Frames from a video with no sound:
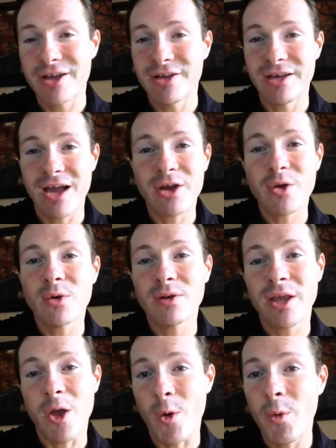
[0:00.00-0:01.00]
Not
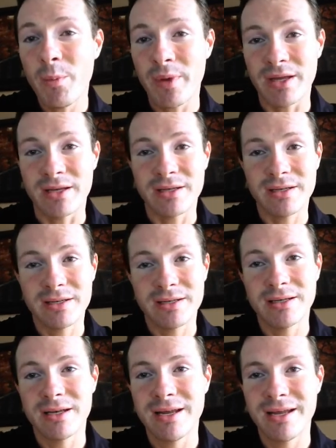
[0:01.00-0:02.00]
only open,
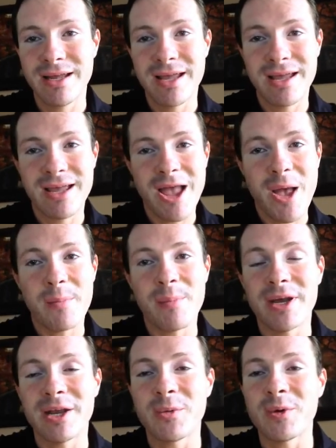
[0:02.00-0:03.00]

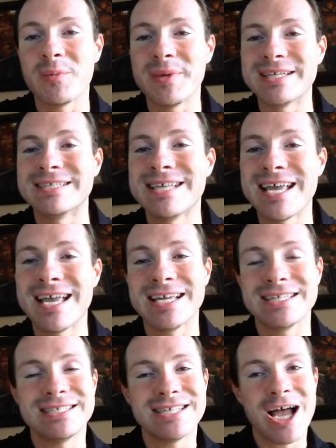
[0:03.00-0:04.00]
but it will be
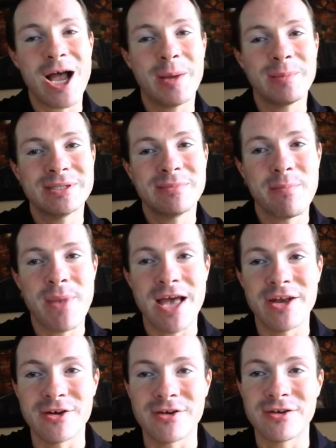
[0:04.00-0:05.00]
10 times
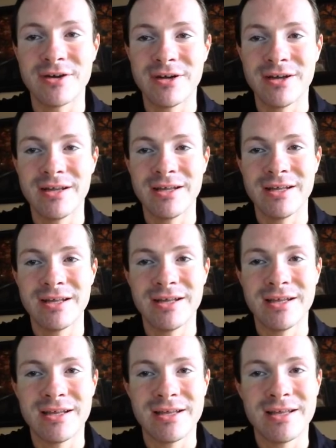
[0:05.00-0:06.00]
better
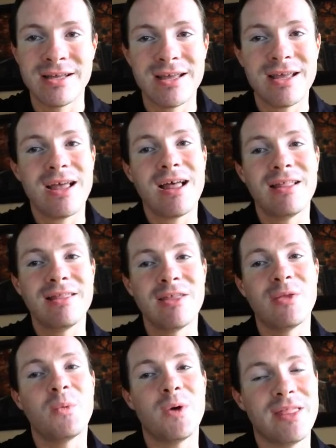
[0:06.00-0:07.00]

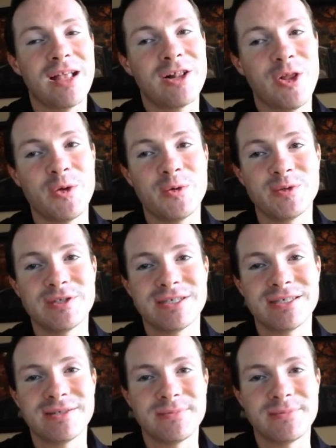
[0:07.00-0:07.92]
than the one that closed.